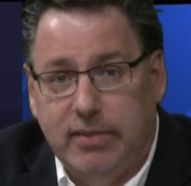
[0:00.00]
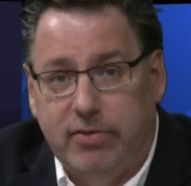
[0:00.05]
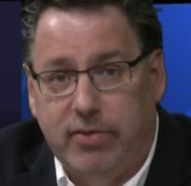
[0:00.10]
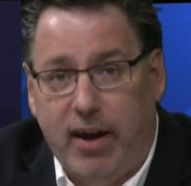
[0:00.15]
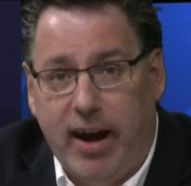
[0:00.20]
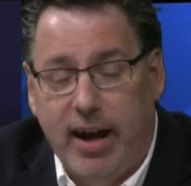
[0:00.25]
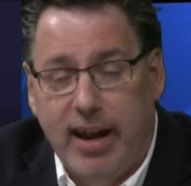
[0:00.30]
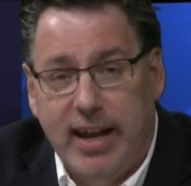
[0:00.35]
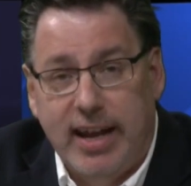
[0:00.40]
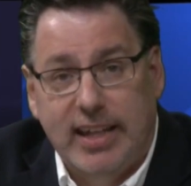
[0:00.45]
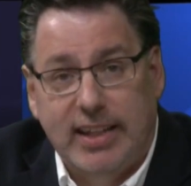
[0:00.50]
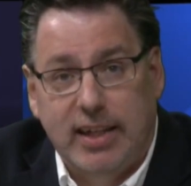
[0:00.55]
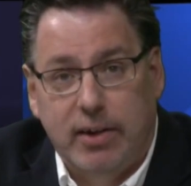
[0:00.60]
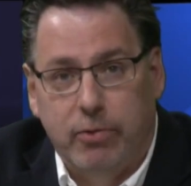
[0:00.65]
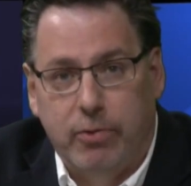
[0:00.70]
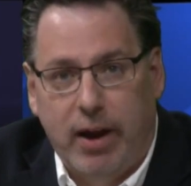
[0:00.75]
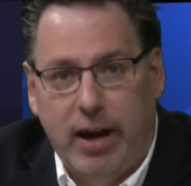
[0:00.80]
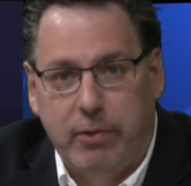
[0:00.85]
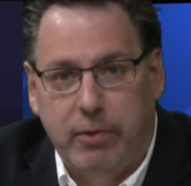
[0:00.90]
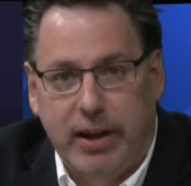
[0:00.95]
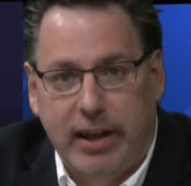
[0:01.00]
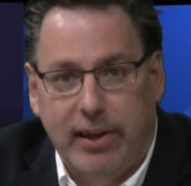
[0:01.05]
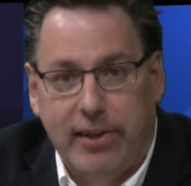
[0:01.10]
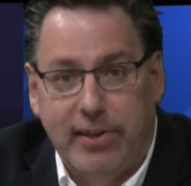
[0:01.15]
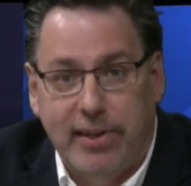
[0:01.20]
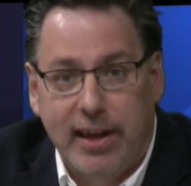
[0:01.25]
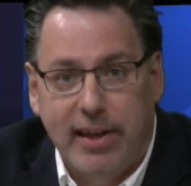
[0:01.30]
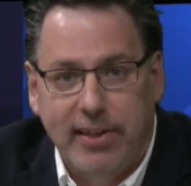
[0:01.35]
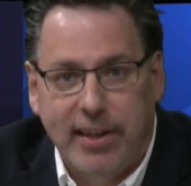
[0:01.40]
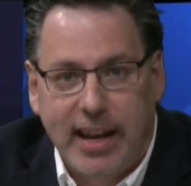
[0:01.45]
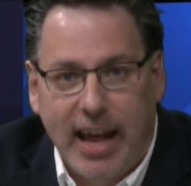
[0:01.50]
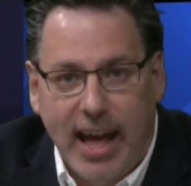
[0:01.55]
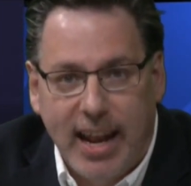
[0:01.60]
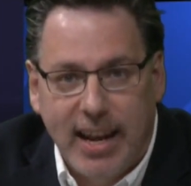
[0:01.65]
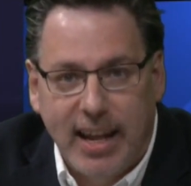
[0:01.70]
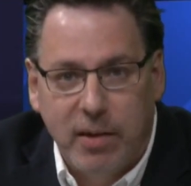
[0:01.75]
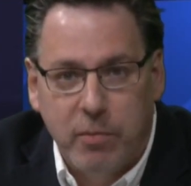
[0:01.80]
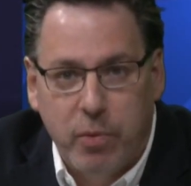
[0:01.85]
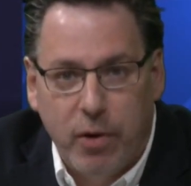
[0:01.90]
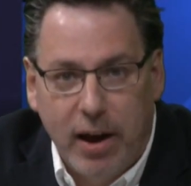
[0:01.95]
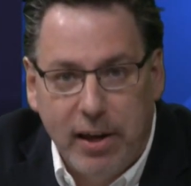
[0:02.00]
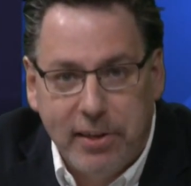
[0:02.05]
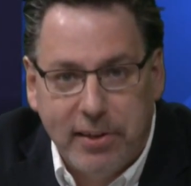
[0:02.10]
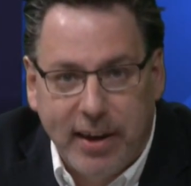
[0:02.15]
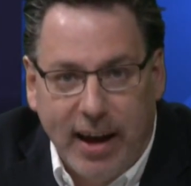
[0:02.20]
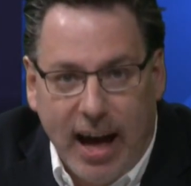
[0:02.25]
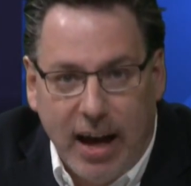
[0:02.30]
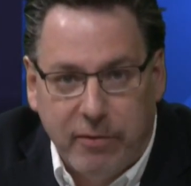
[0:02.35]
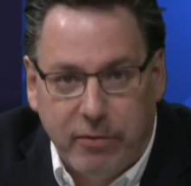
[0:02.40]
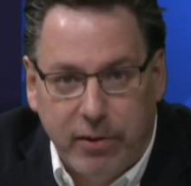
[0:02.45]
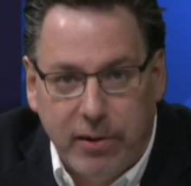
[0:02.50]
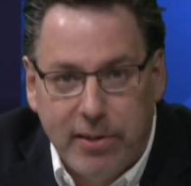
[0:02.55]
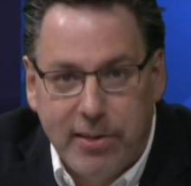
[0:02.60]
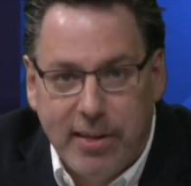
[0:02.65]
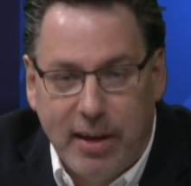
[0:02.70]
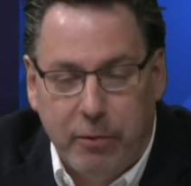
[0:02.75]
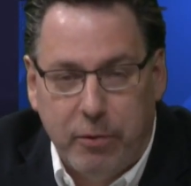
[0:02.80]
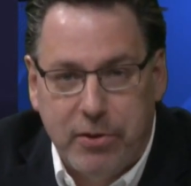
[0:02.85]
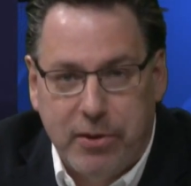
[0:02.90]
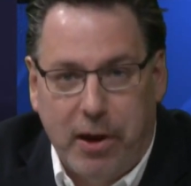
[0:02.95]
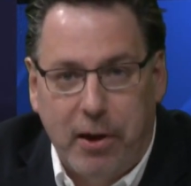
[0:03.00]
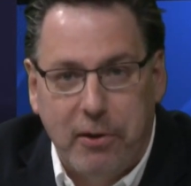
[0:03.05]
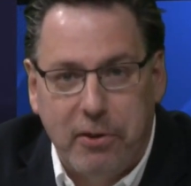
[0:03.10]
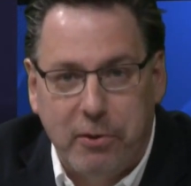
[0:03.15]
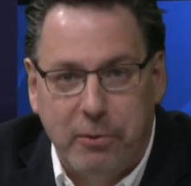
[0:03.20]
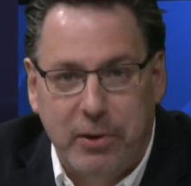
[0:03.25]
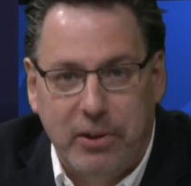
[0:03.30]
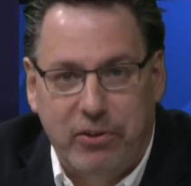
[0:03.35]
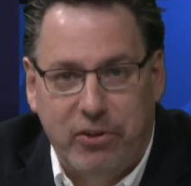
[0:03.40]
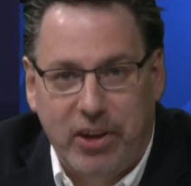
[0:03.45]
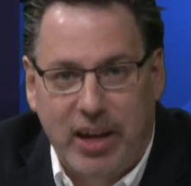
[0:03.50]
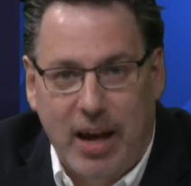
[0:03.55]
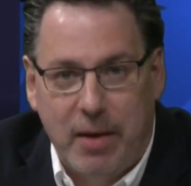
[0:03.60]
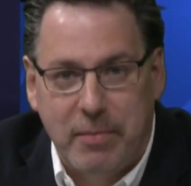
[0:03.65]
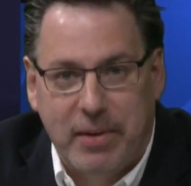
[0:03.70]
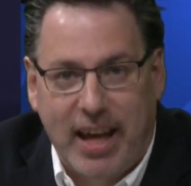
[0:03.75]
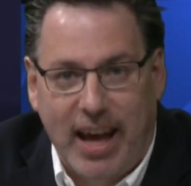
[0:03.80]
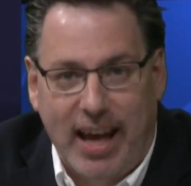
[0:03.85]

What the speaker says: Friday at the Red Wings season-ending press conference that was also with GM